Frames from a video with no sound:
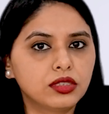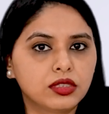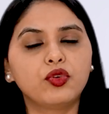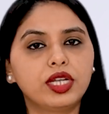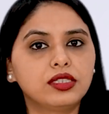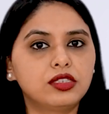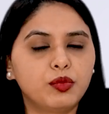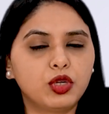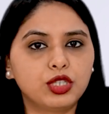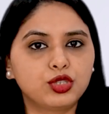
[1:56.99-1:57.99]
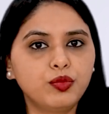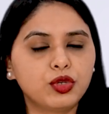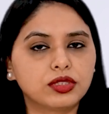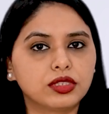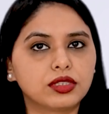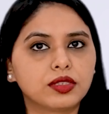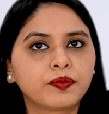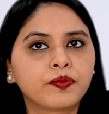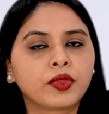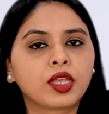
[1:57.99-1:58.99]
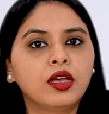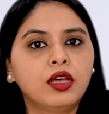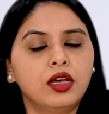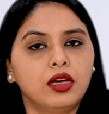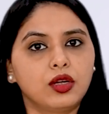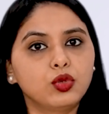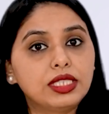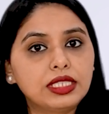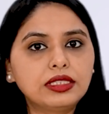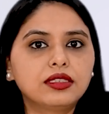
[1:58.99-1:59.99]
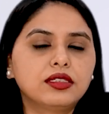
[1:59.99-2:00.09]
ovarian stimulation process. Now, this